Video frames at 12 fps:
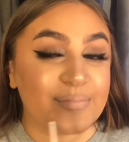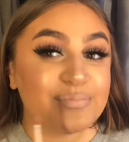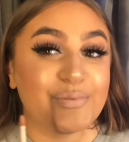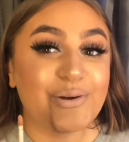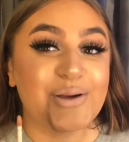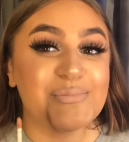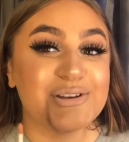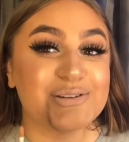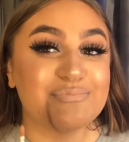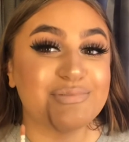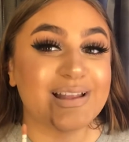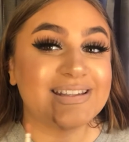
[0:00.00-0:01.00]
Look at me just
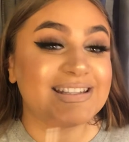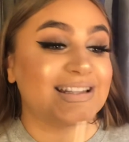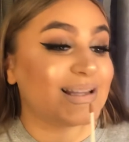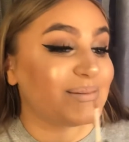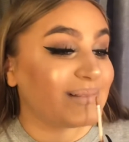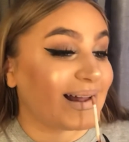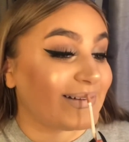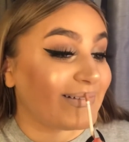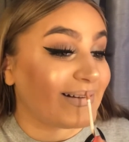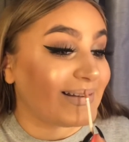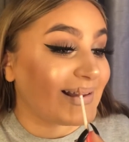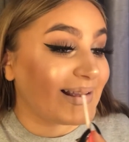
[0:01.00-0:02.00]
blending the lip liner
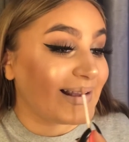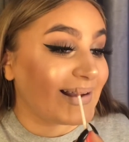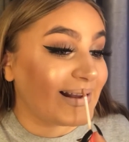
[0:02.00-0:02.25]
out like,